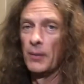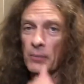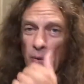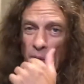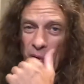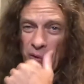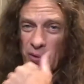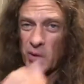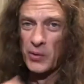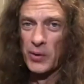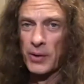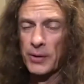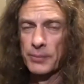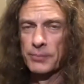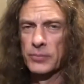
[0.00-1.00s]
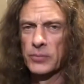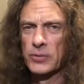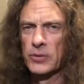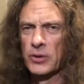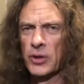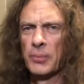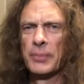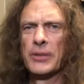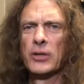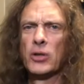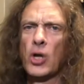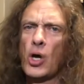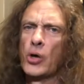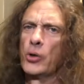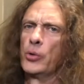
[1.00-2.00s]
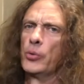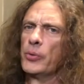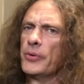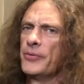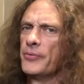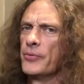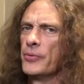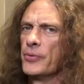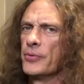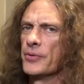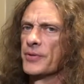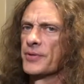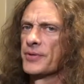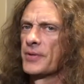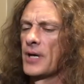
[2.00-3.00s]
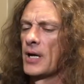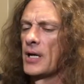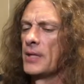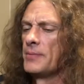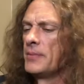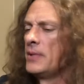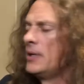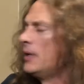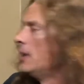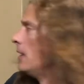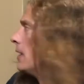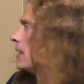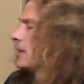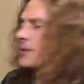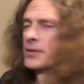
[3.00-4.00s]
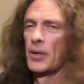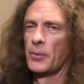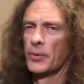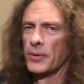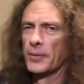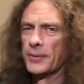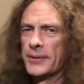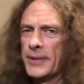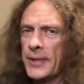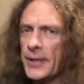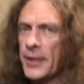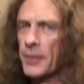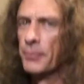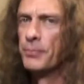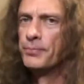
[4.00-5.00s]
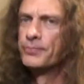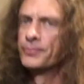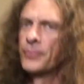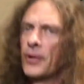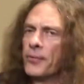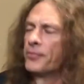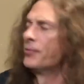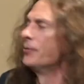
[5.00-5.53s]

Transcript: going to do a little bit longer review this time because I want to get in a few